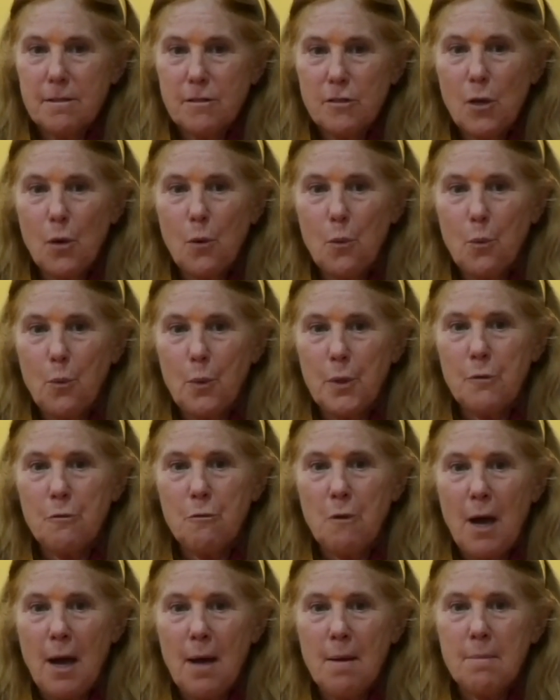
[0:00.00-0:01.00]
So, when
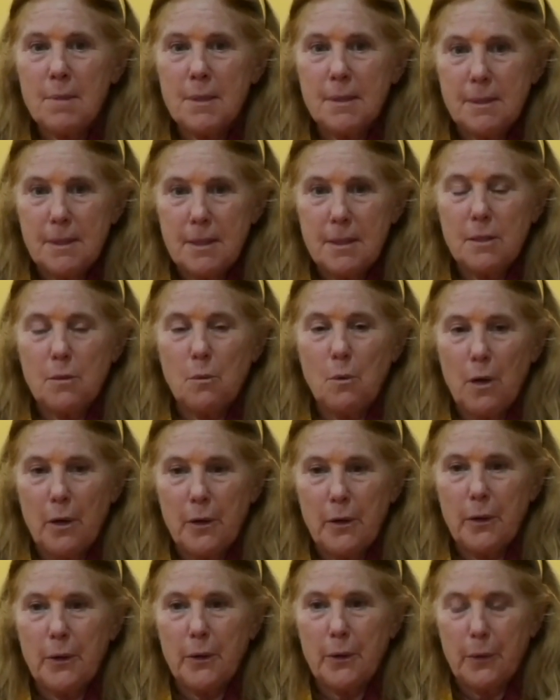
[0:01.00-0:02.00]
Ram and Sita were
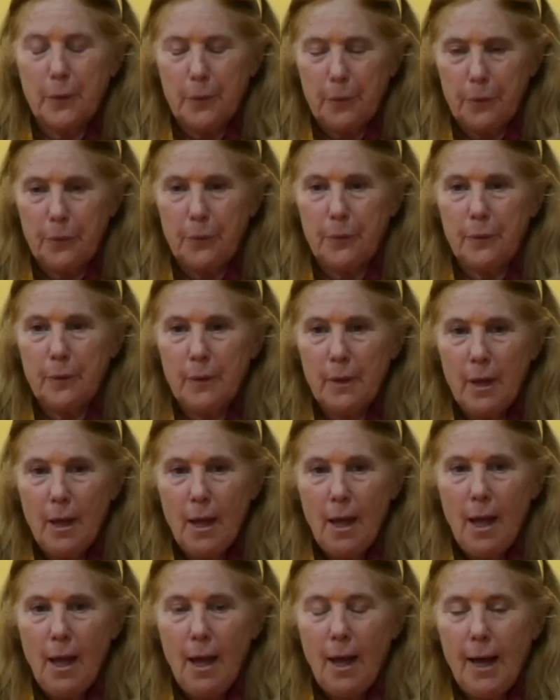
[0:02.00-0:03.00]
on earth,
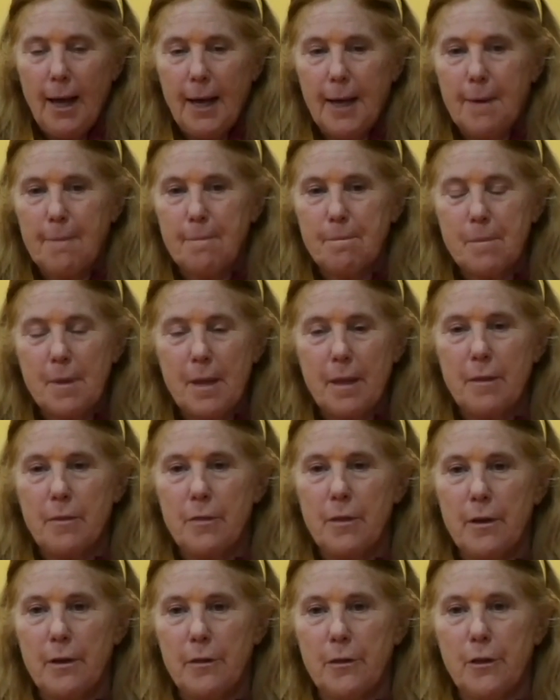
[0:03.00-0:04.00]
um,
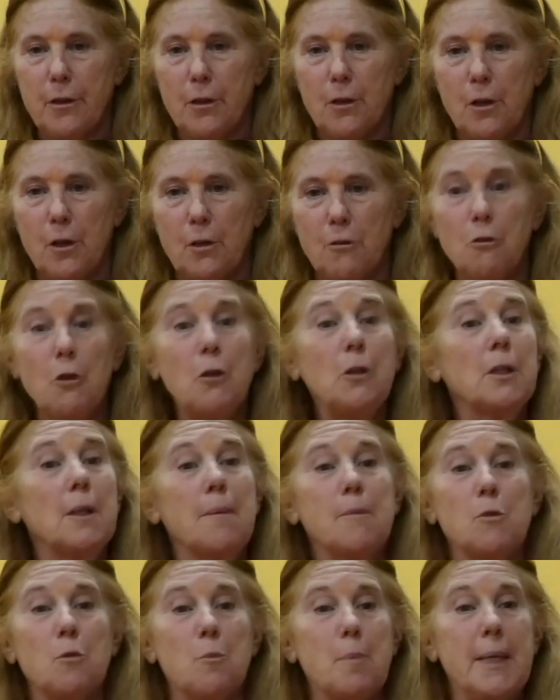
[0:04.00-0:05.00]
the, the
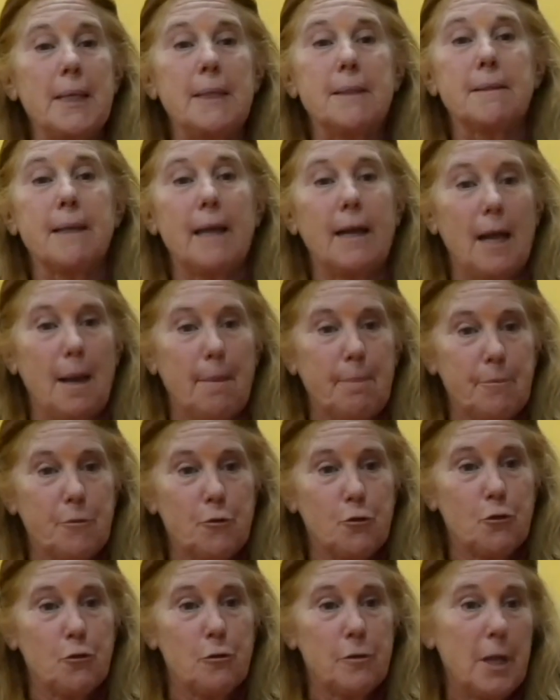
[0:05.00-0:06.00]
Gurukulams were being set up,
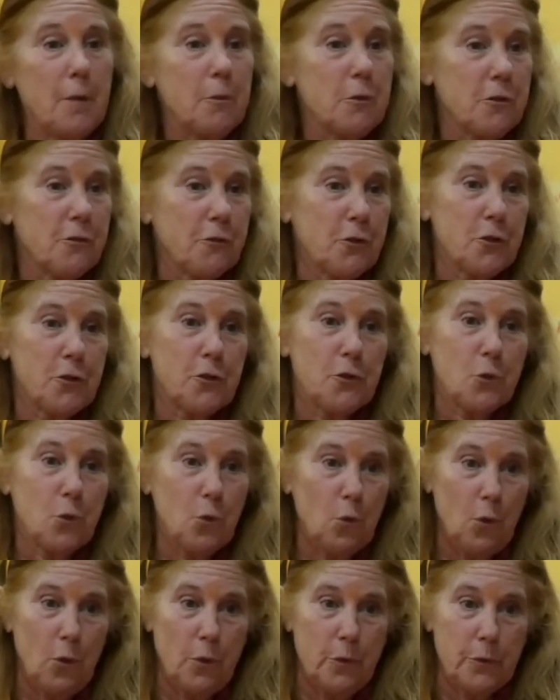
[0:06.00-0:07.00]
they were the first
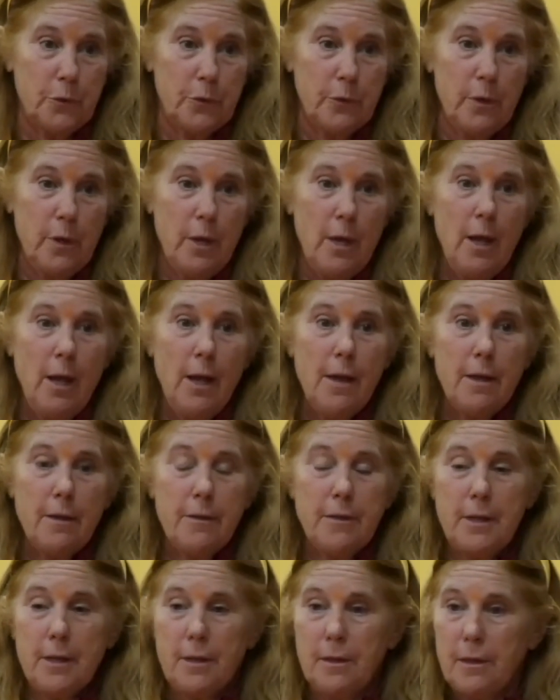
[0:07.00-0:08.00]
schools
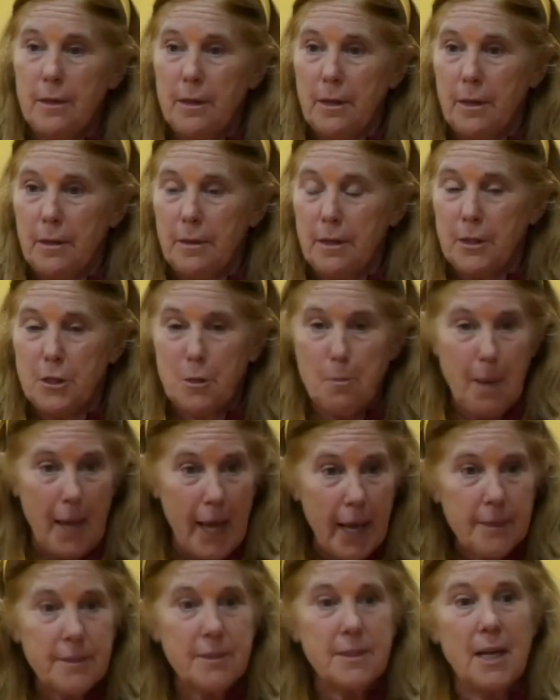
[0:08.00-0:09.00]
the, the, the, to
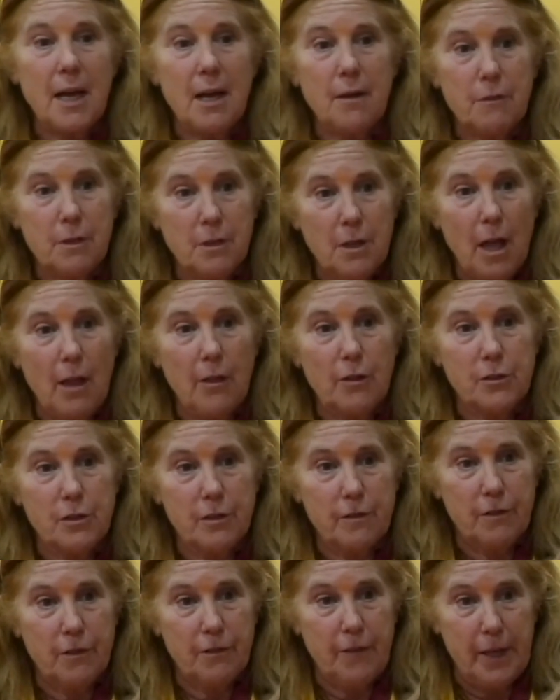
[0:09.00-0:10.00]
pass down the knowledge
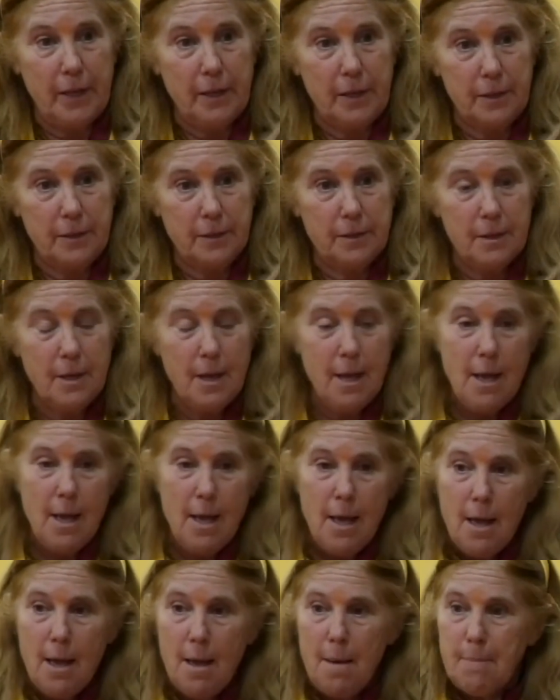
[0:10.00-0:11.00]
of the Vedas
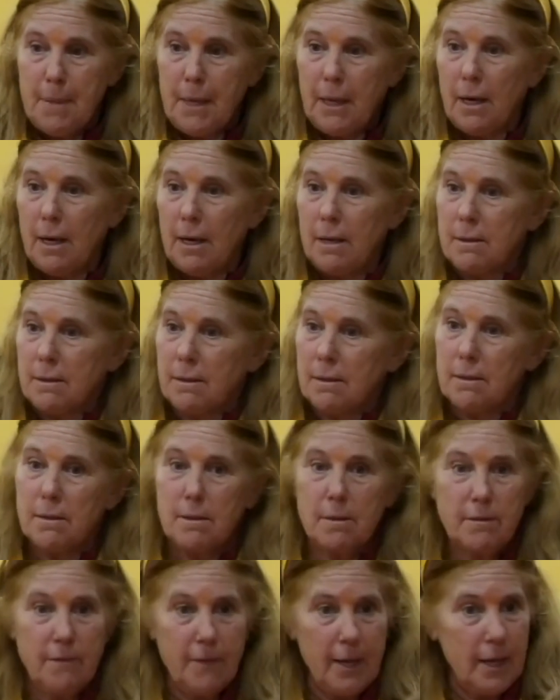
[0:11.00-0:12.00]
because
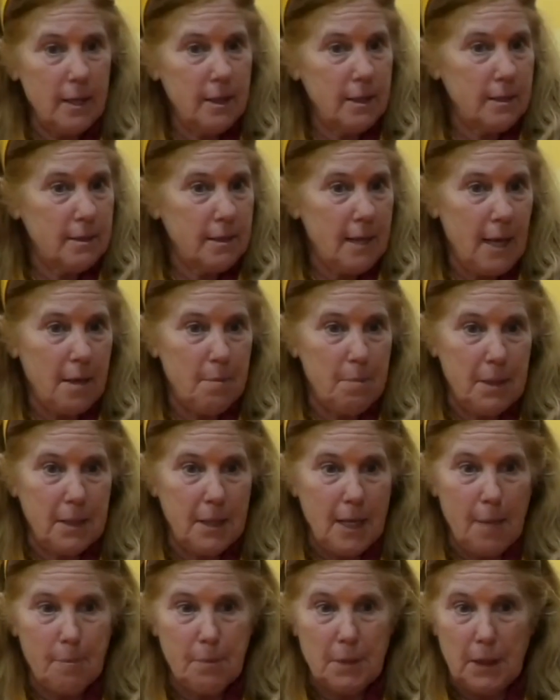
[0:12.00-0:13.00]
the Vedas had been
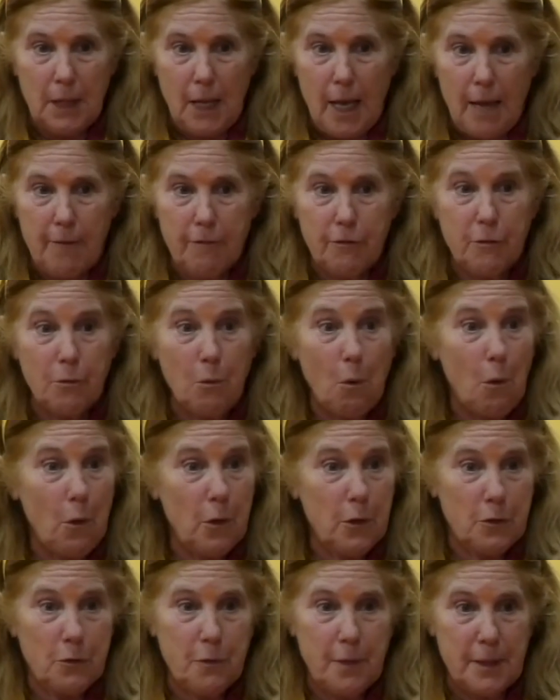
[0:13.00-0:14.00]
kept alive through
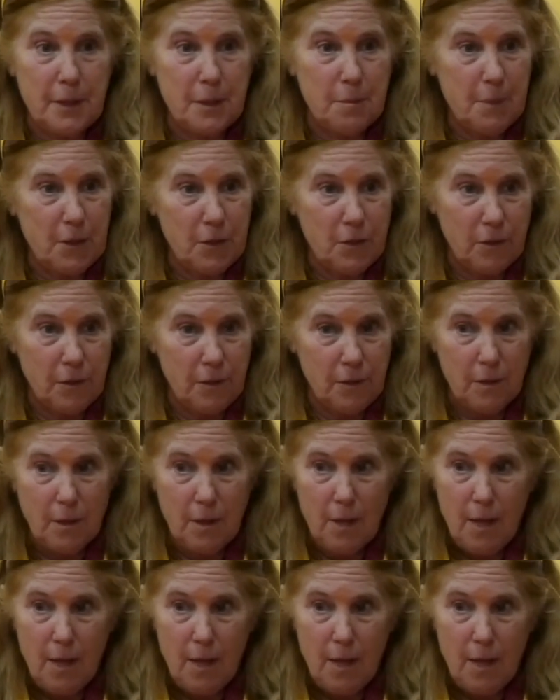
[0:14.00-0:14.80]
oral transmission.